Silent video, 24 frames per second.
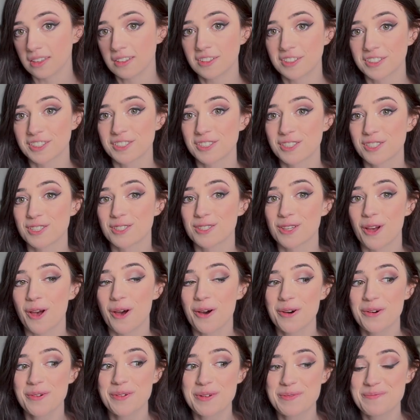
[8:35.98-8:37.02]
He looks
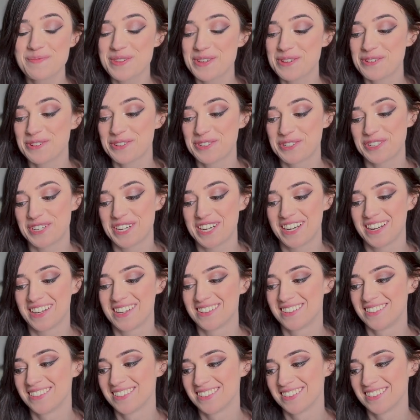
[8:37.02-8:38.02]
so amused right now.